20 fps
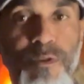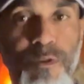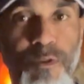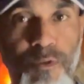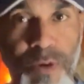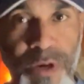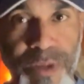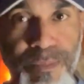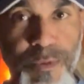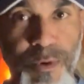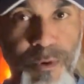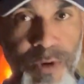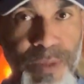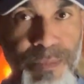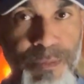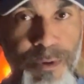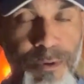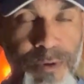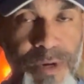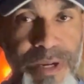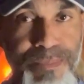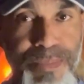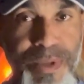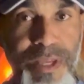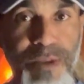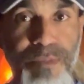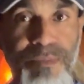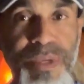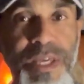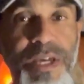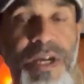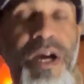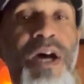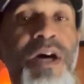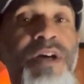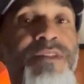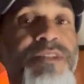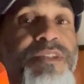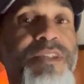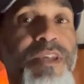grip, grip, grip,
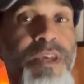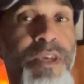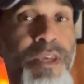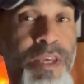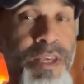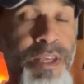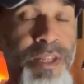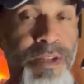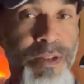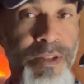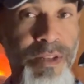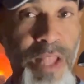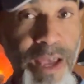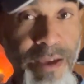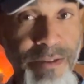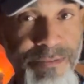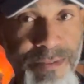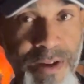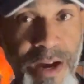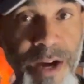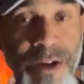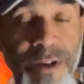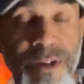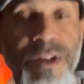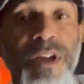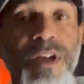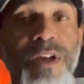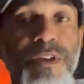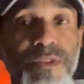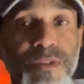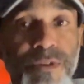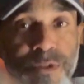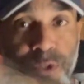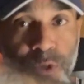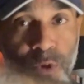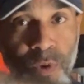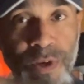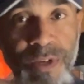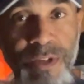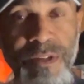because in live fire there's
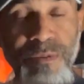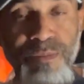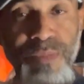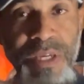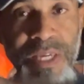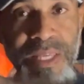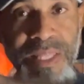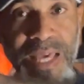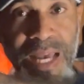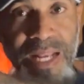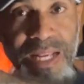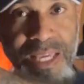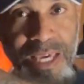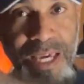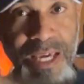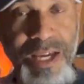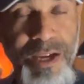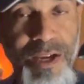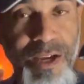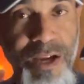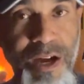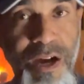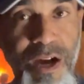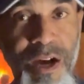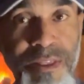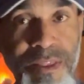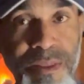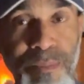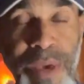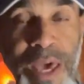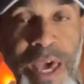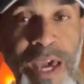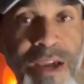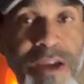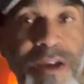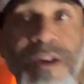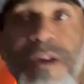going to be that kick on the bang.